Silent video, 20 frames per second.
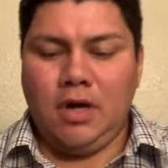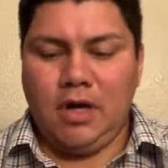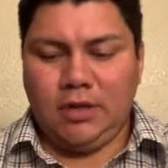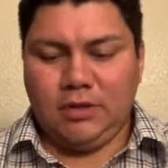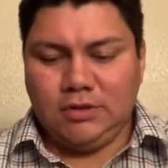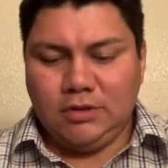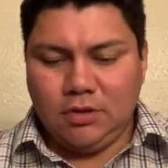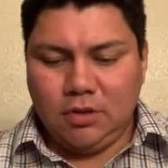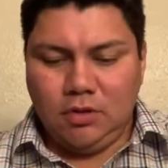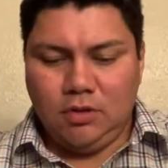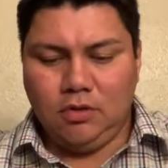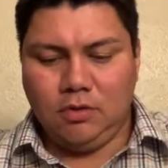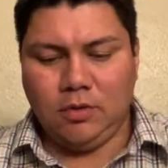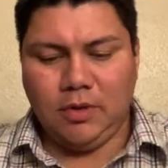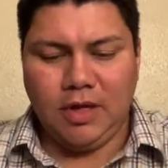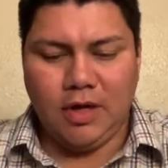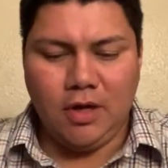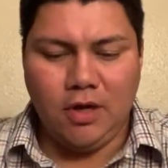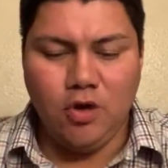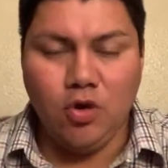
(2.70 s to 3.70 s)
right, so we
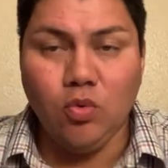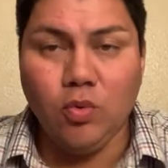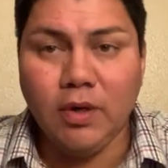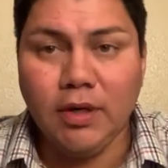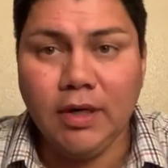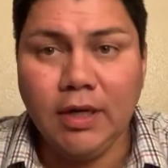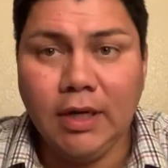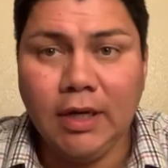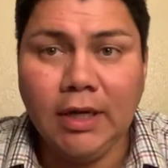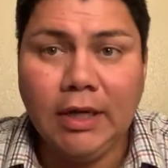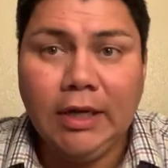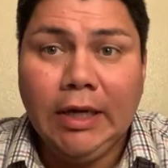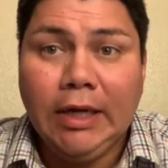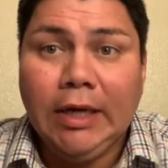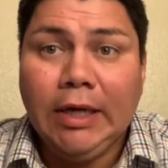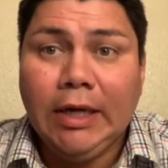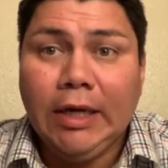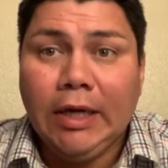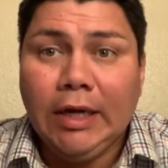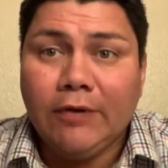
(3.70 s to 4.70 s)
got a new one
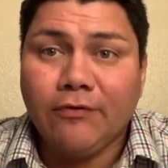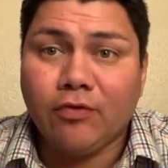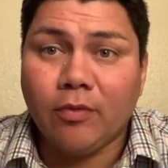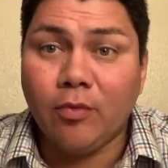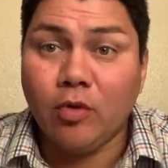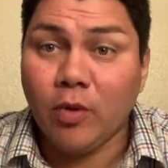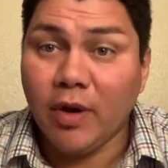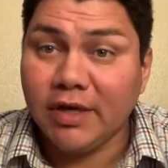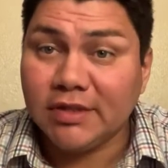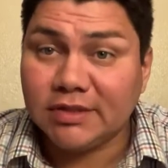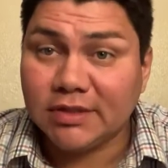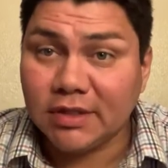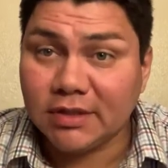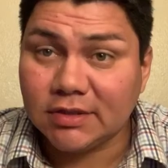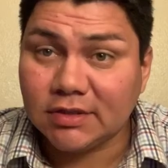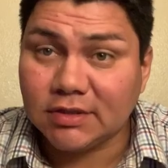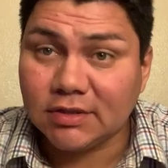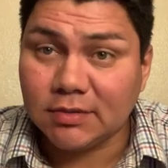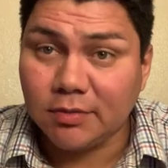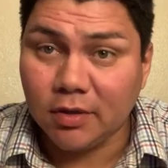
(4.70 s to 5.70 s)
from Oasis.